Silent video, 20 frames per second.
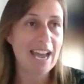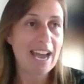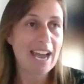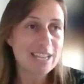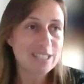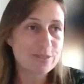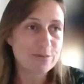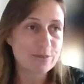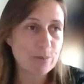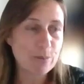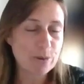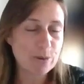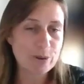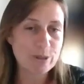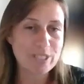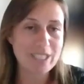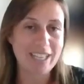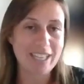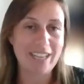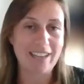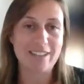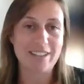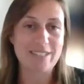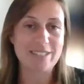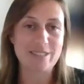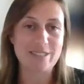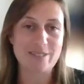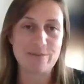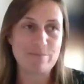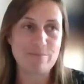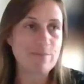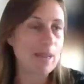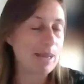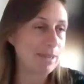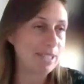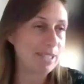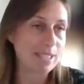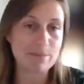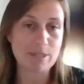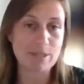as rewarding as
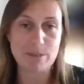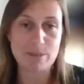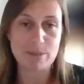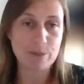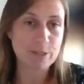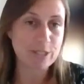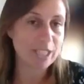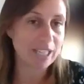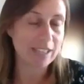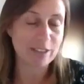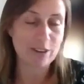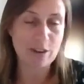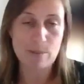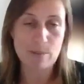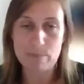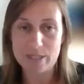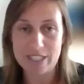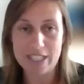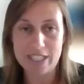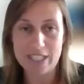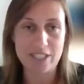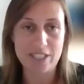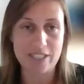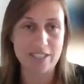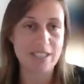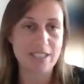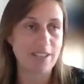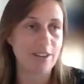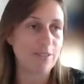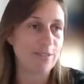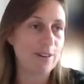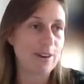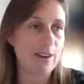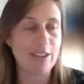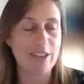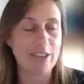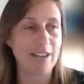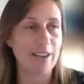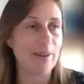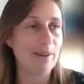maybe sometimes watching the competitions that are,
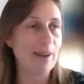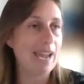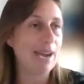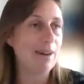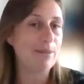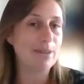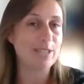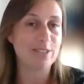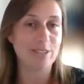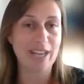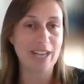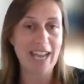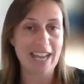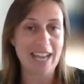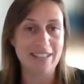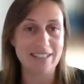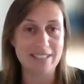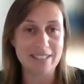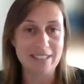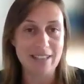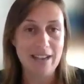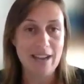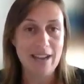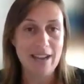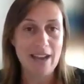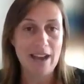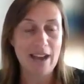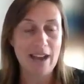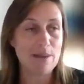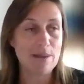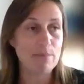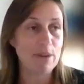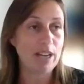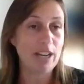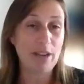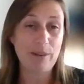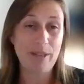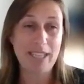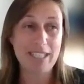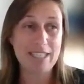hours on end,
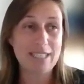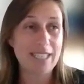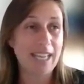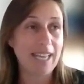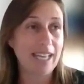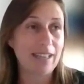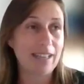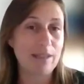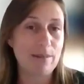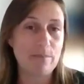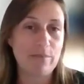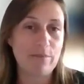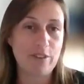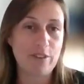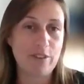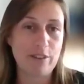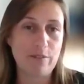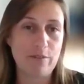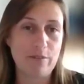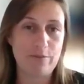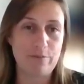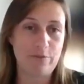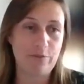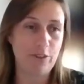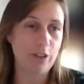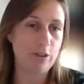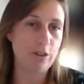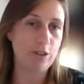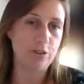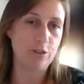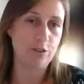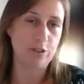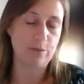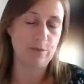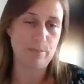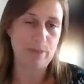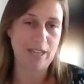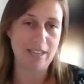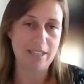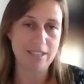and only seeing them for the few
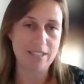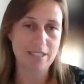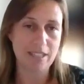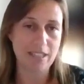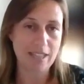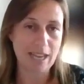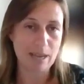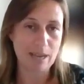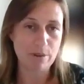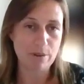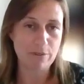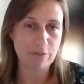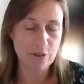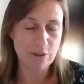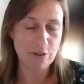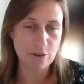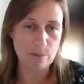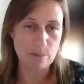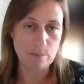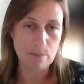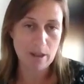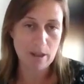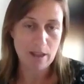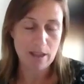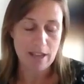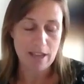short minutes that they perform.